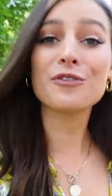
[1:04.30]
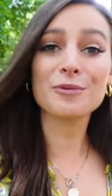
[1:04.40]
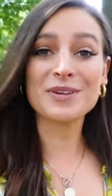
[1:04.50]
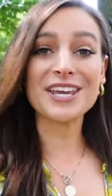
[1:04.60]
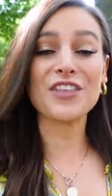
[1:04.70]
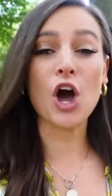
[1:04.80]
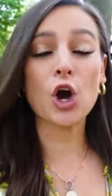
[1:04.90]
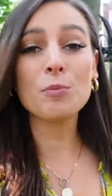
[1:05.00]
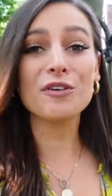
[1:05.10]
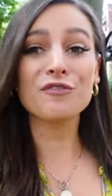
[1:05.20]
for being the
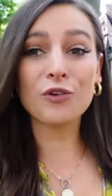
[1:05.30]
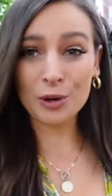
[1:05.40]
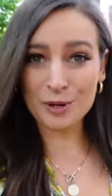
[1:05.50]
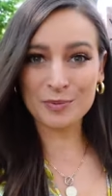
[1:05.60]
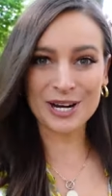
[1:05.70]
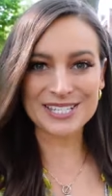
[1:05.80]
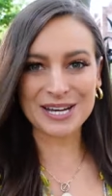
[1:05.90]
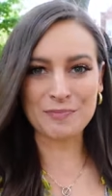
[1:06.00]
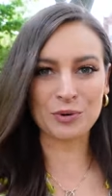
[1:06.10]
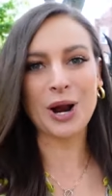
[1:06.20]
home of former
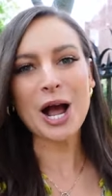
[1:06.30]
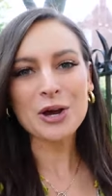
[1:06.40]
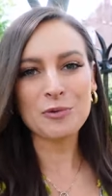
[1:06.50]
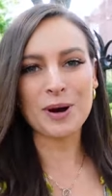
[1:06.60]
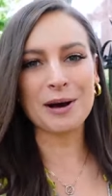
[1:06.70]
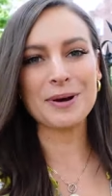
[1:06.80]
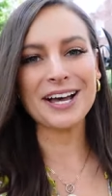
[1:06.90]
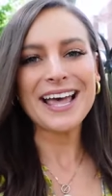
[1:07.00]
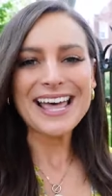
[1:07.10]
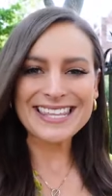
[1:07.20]
President Barack
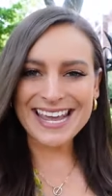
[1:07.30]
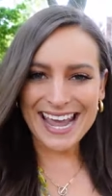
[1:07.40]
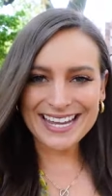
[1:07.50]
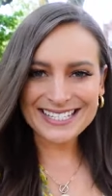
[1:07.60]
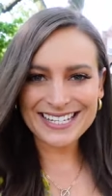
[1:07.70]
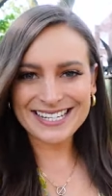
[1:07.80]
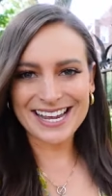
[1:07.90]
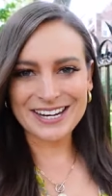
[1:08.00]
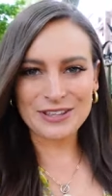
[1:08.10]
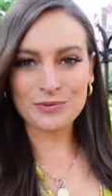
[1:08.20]
Obama, the
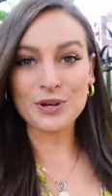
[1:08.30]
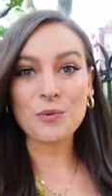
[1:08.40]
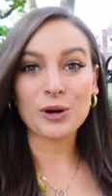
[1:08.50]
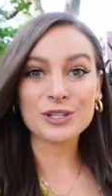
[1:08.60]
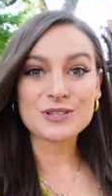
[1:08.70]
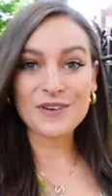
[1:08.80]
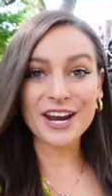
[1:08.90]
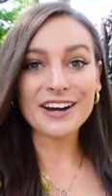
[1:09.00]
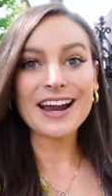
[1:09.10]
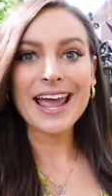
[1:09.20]
1893 World's
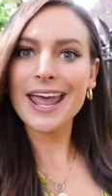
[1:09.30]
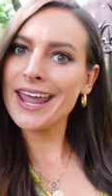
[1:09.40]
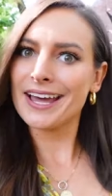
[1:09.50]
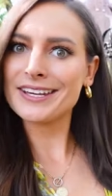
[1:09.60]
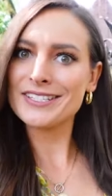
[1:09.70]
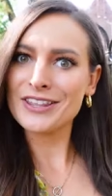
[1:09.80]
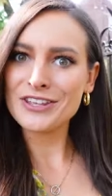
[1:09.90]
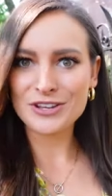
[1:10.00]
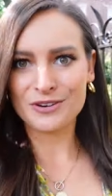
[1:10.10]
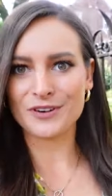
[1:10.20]
Fair, and
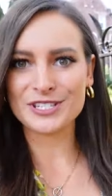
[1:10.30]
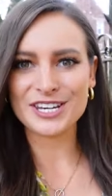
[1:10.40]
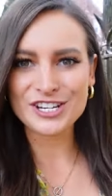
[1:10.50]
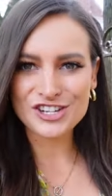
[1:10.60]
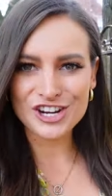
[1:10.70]
the University of